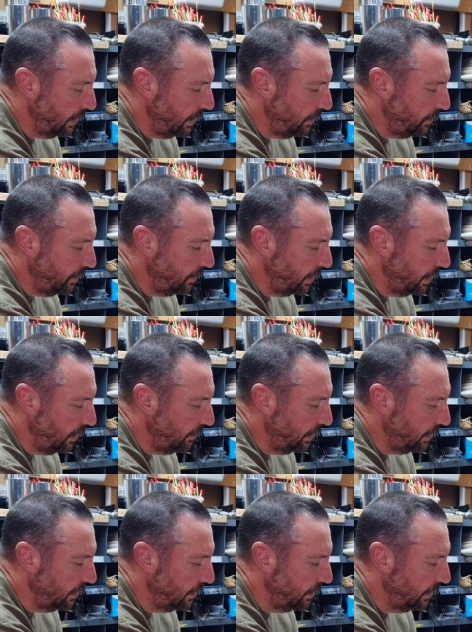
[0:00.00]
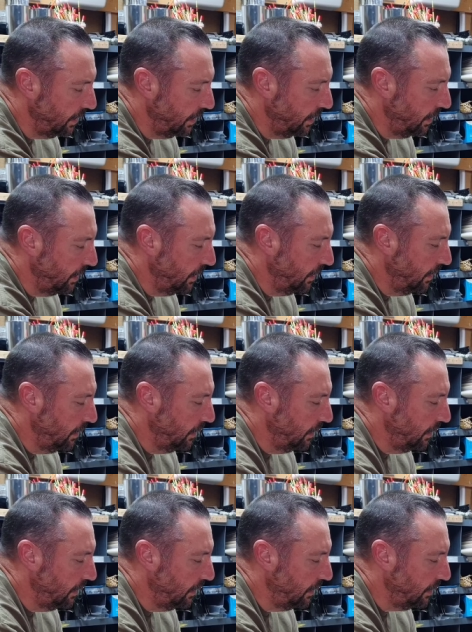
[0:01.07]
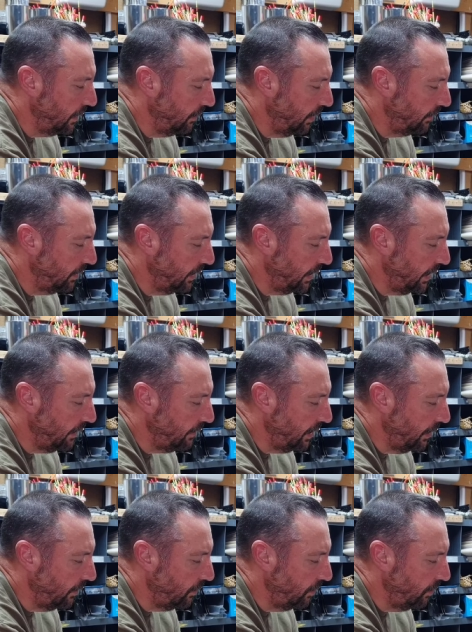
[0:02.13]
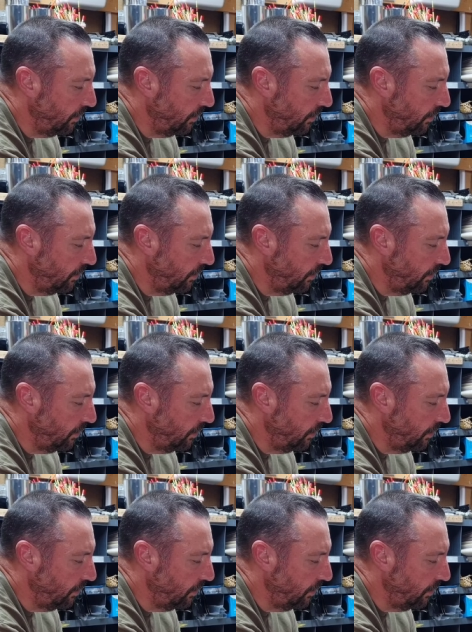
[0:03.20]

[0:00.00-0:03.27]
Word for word: Keep on going. Now I'm going to keep going